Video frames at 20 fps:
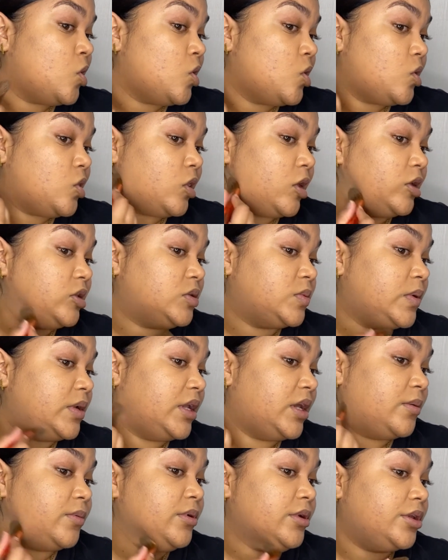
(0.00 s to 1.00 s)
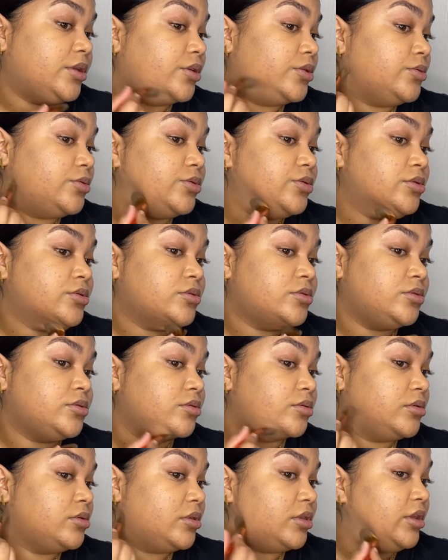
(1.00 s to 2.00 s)
That's when I would use
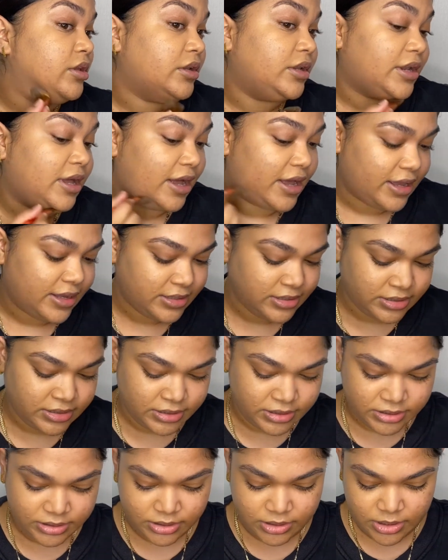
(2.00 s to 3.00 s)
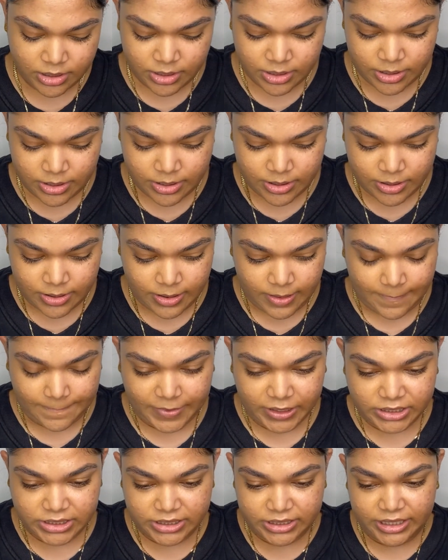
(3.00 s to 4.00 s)
the NARS. But
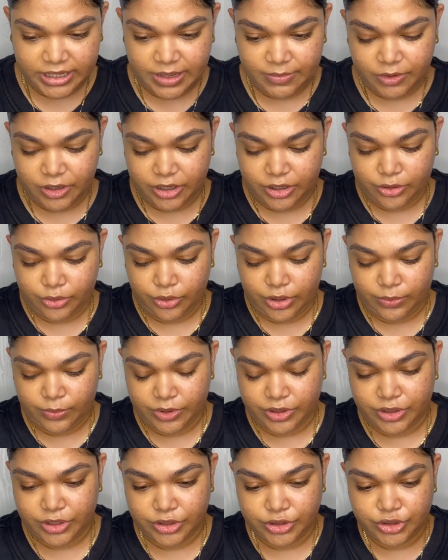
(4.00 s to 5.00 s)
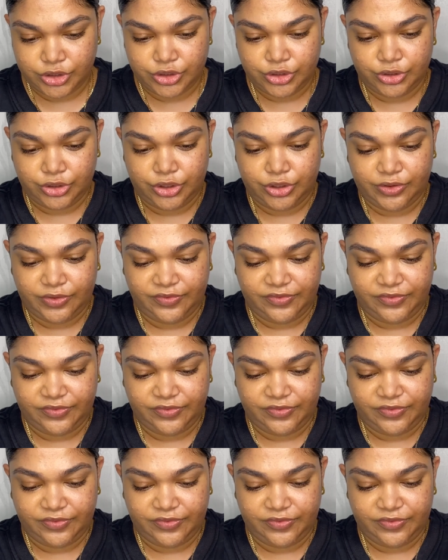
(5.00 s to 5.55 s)
today I'm gonna go in with the Studio